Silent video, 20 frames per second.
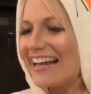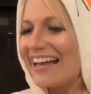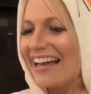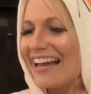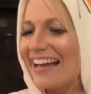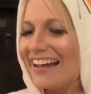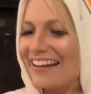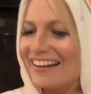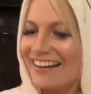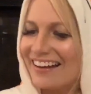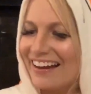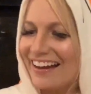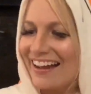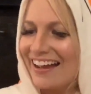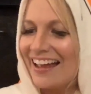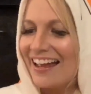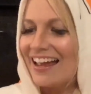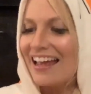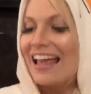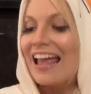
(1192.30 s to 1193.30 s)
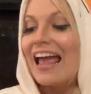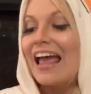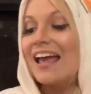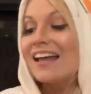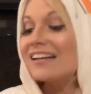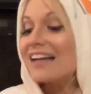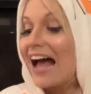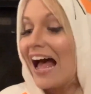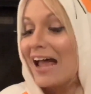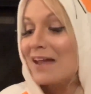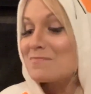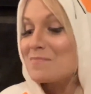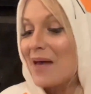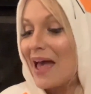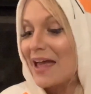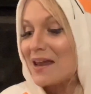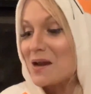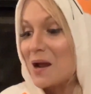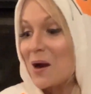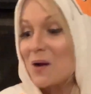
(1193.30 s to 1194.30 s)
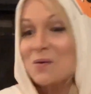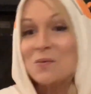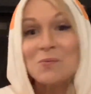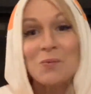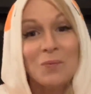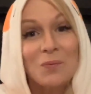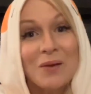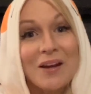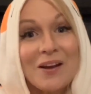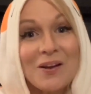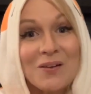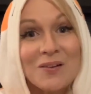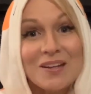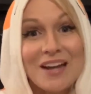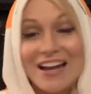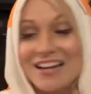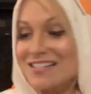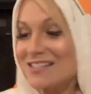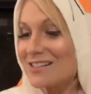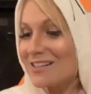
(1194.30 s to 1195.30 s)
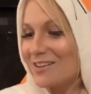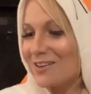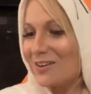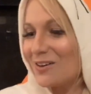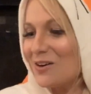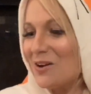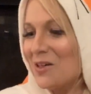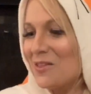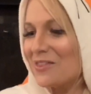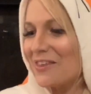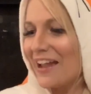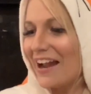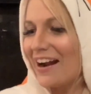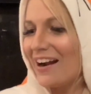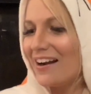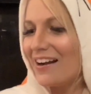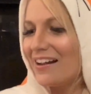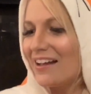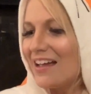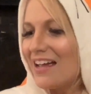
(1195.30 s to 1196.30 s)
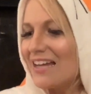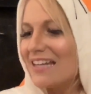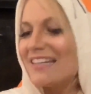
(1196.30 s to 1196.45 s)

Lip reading: yes! and I met a real nice girl there